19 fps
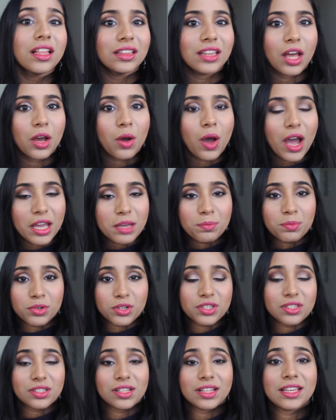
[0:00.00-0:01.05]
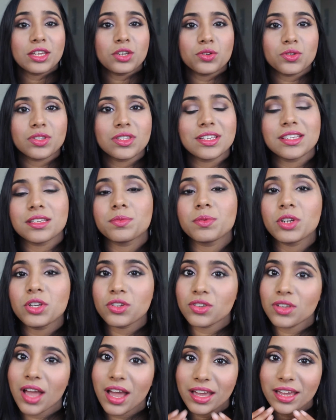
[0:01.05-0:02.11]
Now I personally use these
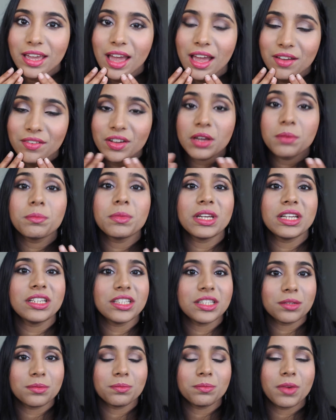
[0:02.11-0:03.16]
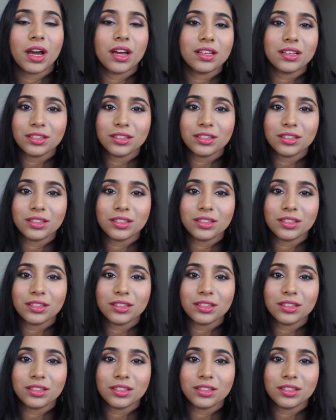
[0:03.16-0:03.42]
because I have a medium